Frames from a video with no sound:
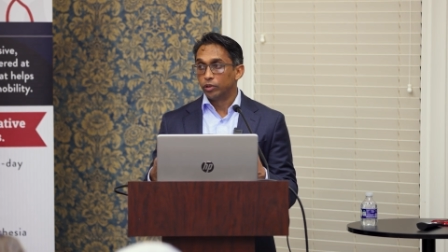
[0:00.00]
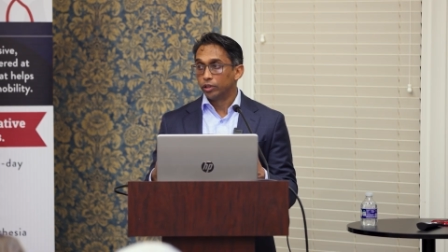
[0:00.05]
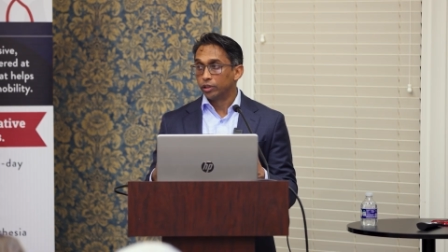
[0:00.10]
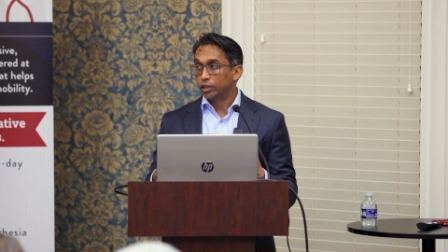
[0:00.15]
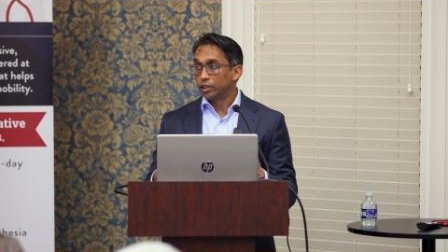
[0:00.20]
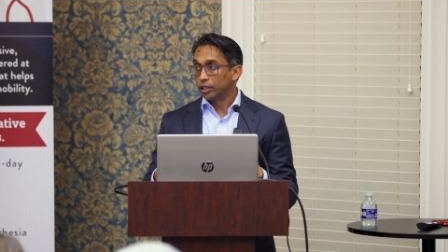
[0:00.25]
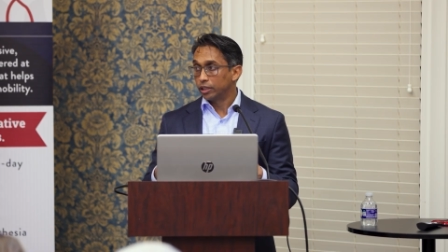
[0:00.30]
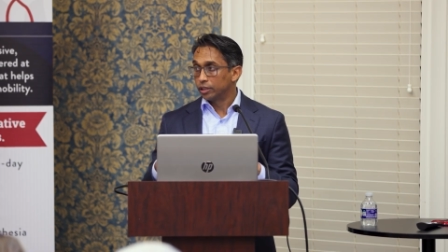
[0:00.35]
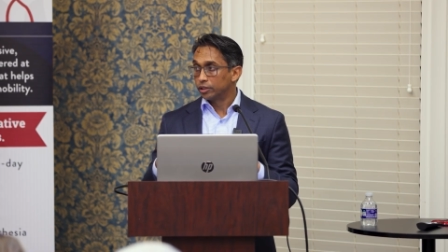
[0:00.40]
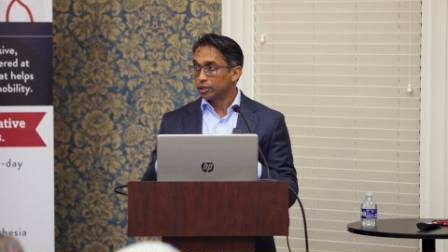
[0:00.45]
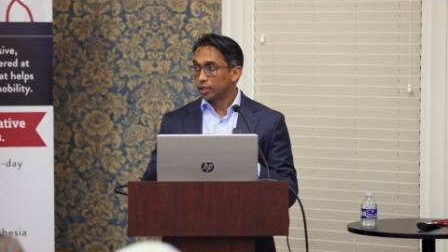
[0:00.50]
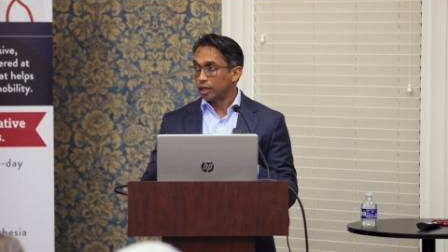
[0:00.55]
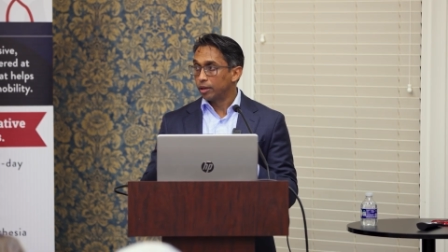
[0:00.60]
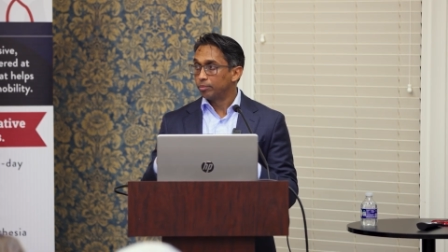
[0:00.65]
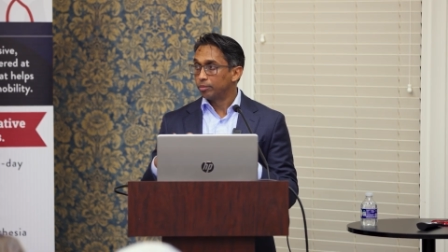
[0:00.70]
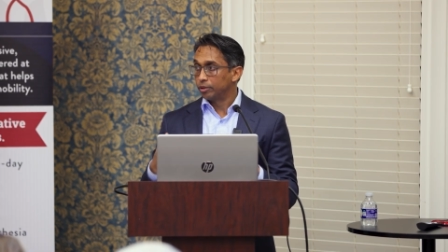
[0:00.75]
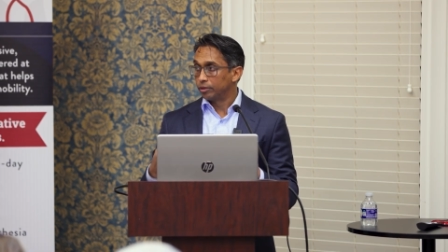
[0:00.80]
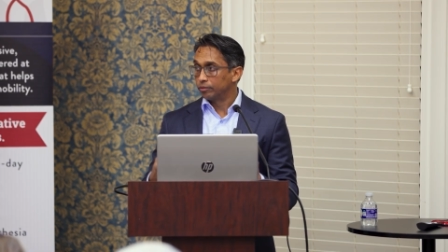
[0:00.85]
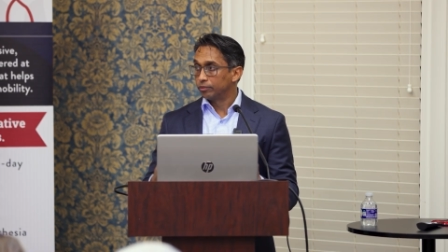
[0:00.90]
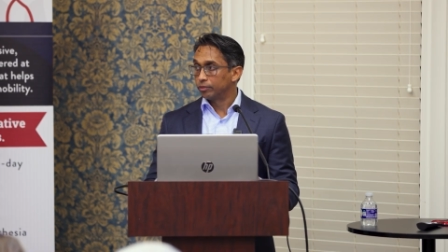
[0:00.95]
thing, it's
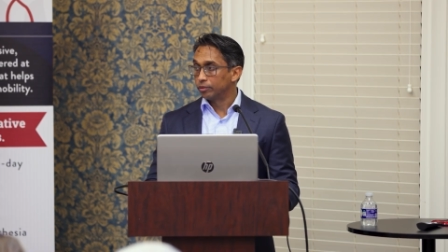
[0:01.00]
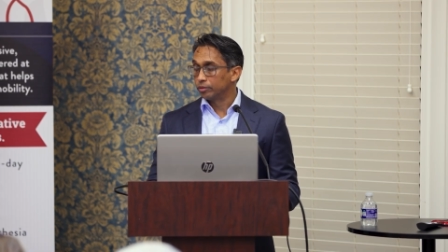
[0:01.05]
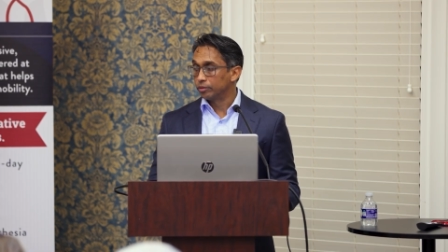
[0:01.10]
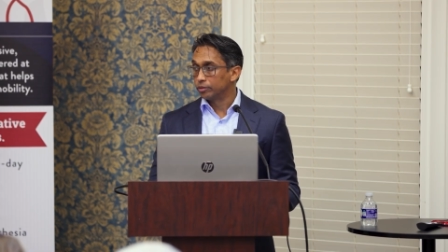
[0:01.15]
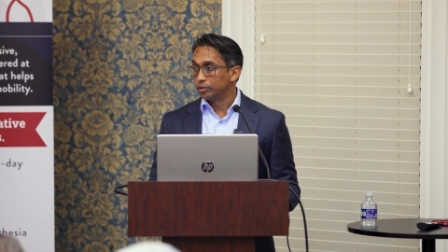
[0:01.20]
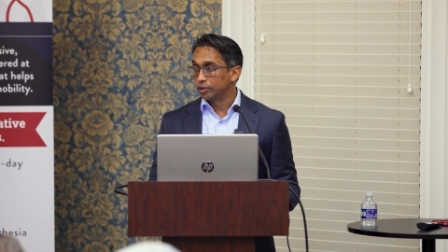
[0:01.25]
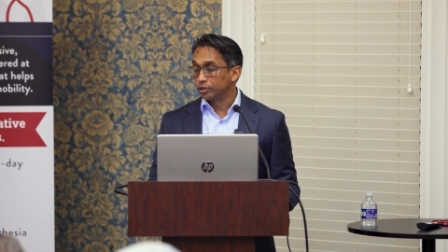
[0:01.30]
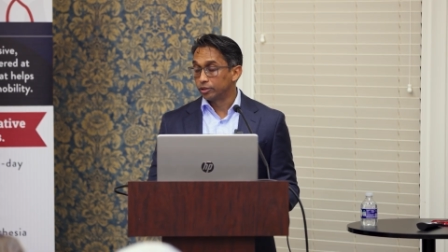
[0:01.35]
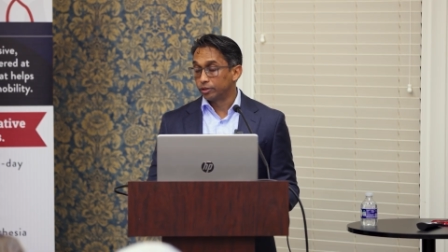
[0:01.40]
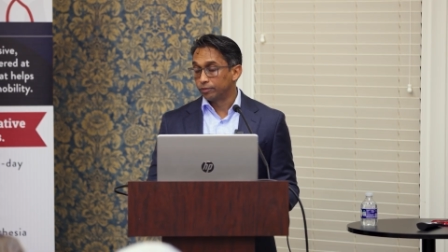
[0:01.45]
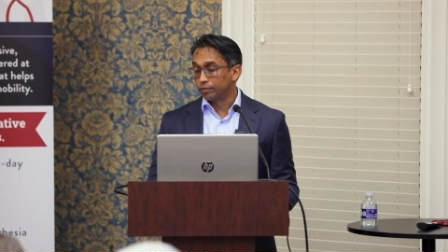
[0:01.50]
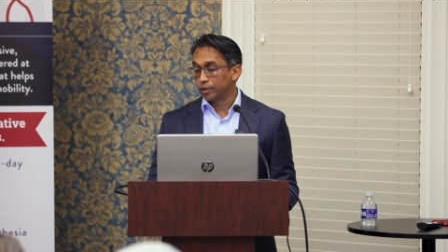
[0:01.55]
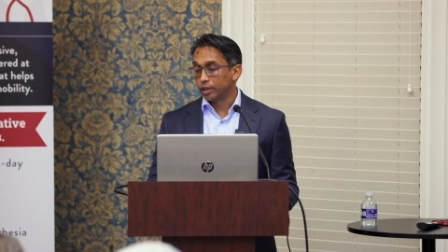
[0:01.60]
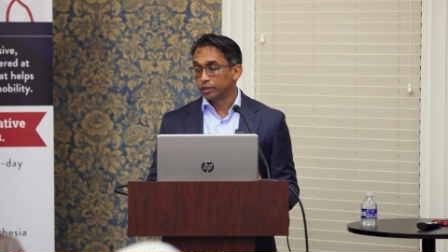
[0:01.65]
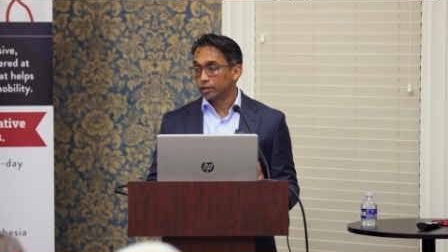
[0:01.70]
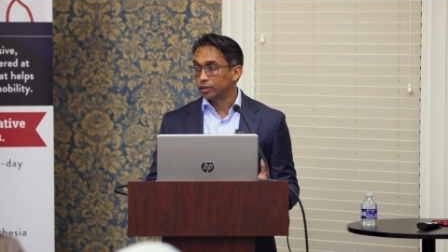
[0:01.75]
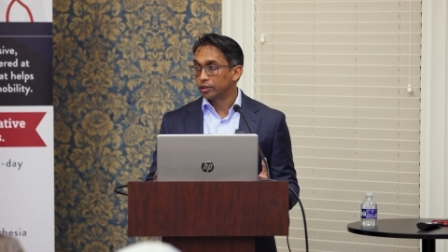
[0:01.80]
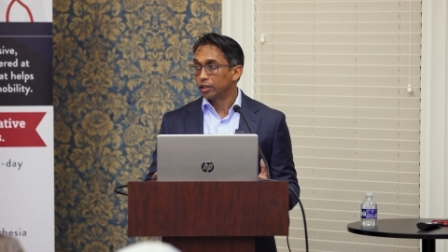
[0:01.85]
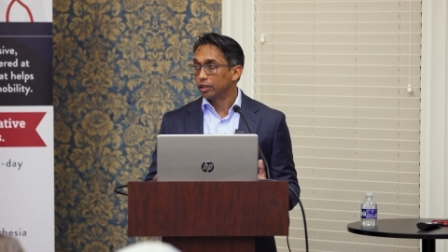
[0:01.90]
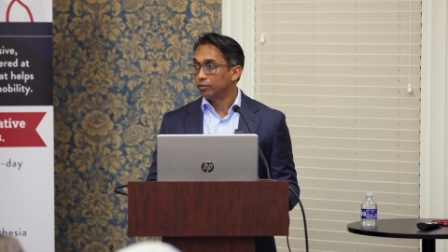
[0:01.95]
happening for just the
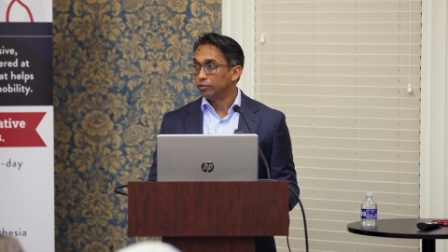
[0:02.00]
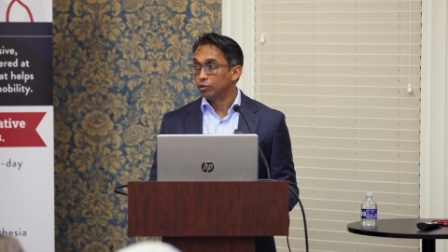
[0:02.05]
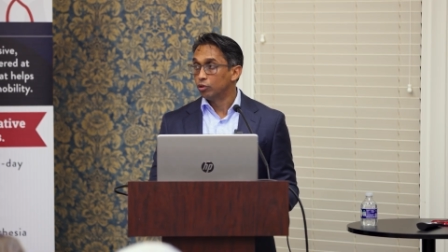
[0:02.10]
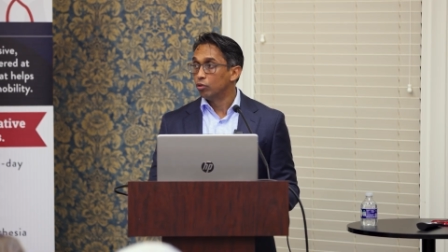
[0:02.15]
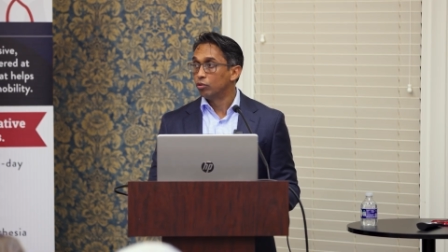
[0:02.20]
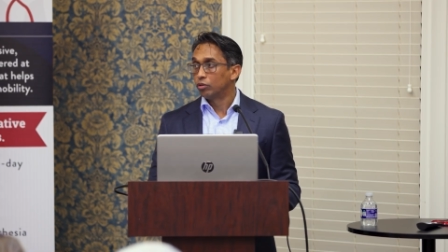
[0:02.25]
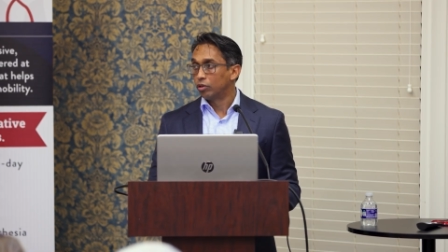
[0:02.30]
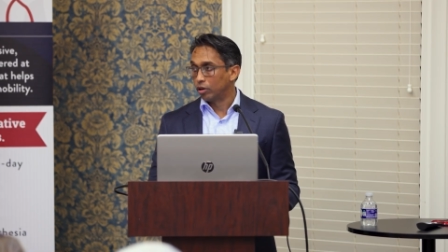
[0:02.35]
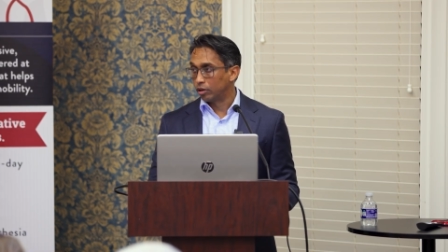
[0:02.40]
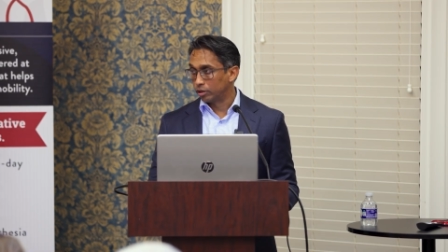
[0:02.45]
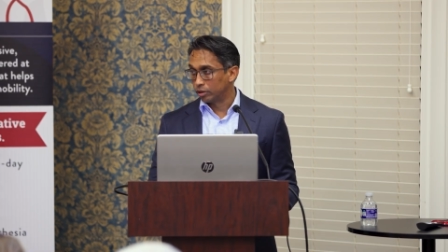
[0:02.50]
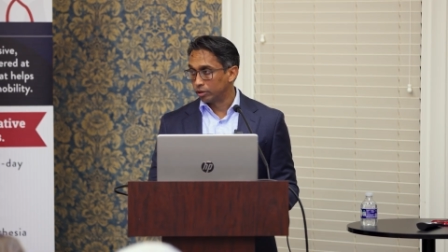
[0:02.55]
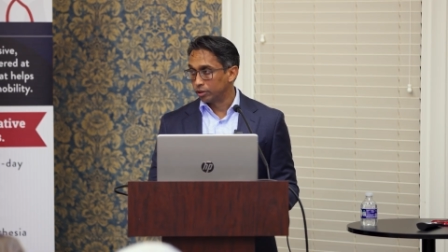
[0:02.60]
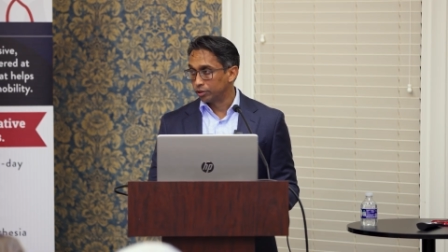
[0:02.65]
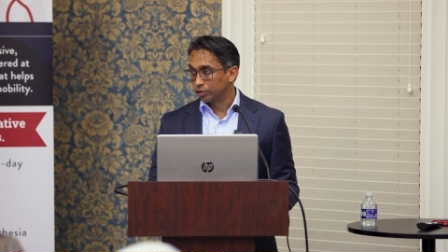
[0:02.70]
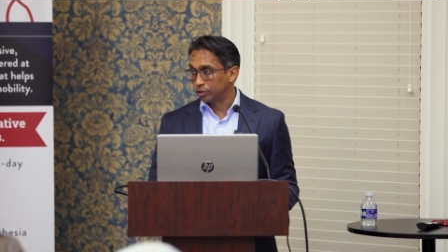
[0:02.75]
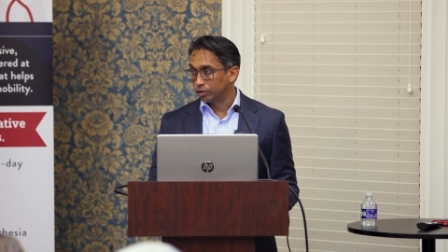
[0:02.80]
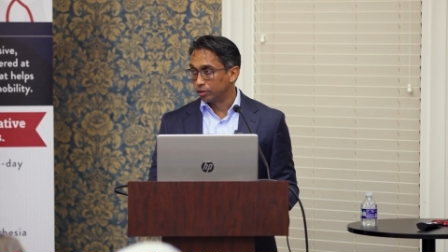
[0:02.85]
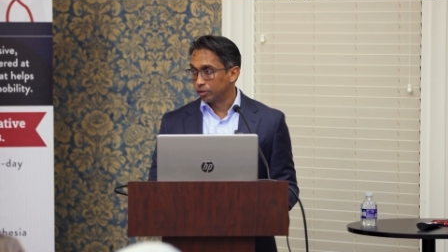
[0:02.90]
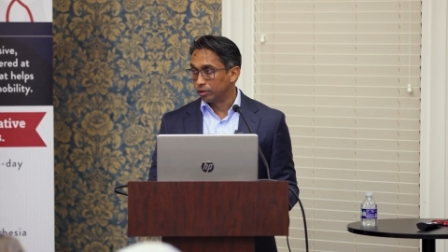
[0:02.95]
fact that they have no
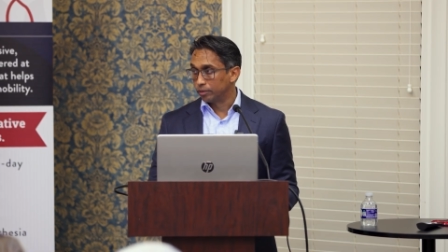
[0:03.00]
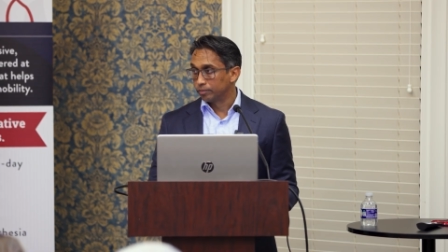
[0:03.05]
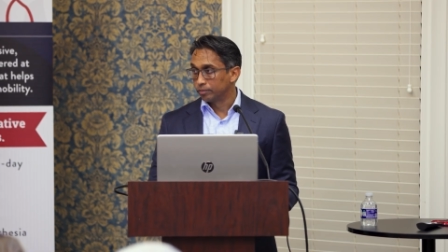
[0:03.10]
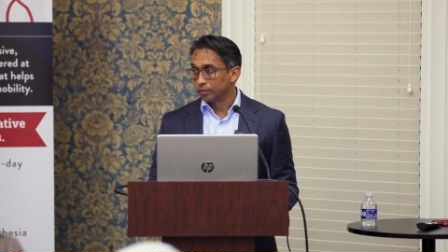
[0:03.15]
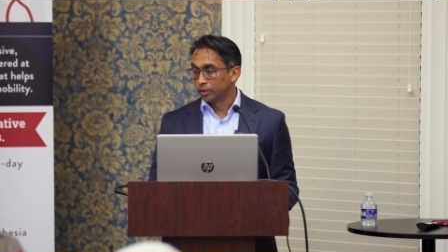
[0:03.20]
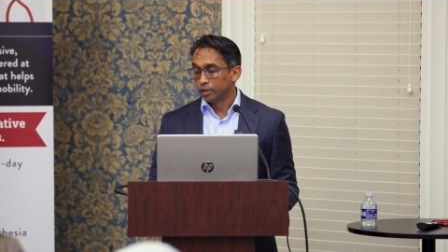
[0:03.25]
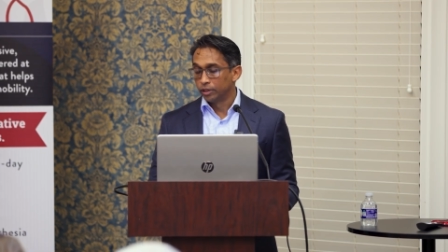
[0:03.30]
cartilage at all.